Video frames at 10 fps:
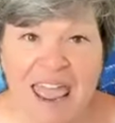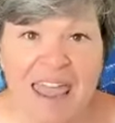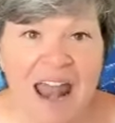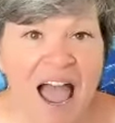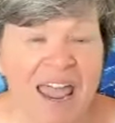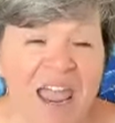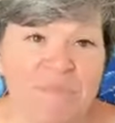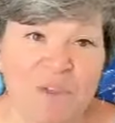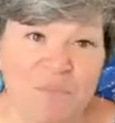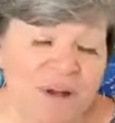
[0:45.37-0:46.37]
and I
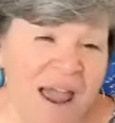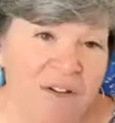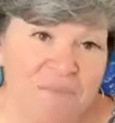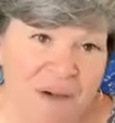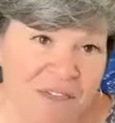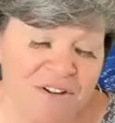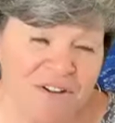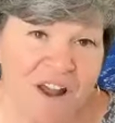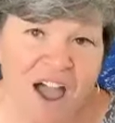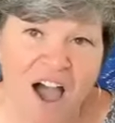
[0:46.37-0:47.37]
am the proud
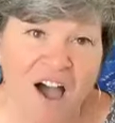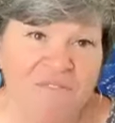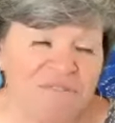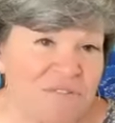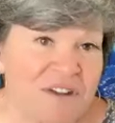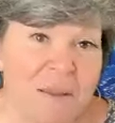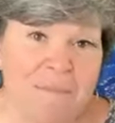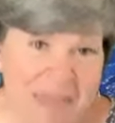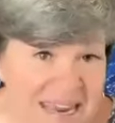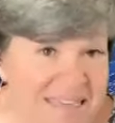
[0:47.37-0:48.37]
mother of three
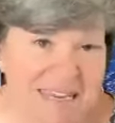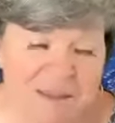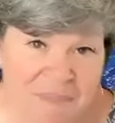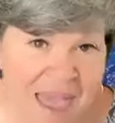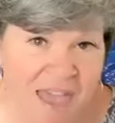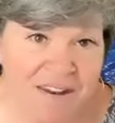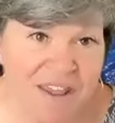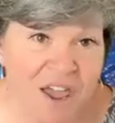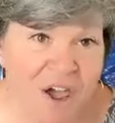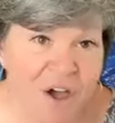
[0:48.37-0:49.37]
amazing men